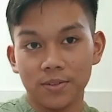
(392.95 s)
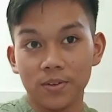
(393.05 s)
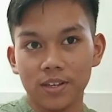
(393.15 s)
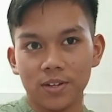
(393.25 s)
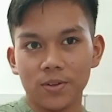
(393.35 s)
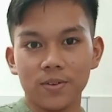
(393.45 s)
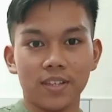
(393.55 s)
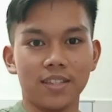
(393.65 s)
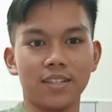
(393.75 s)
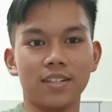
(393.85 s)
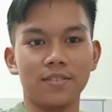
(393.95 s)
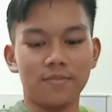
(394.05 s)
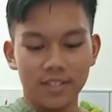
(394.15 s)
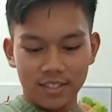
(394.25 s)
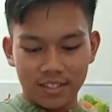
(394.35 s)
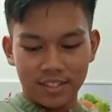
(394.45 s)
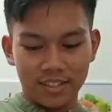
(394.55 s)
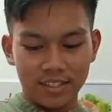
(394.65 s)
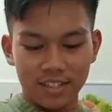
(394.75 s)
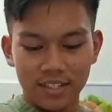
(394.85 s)
cookie dough in the fridge.
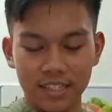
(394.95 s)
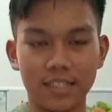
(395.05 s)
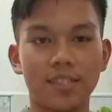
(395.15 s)
It's